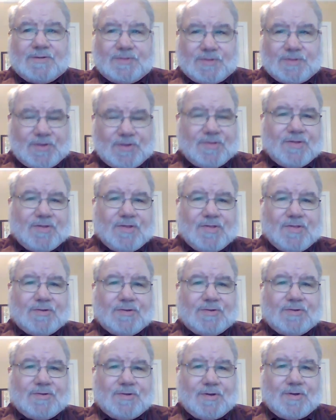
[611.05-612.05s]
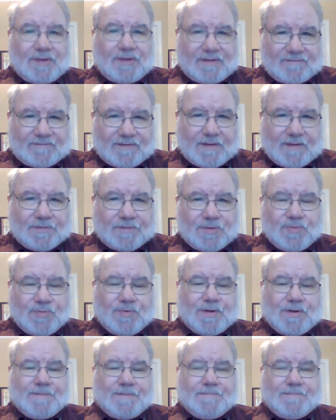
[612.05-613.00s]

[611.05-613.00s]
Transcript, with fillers: Jesus to live up to it.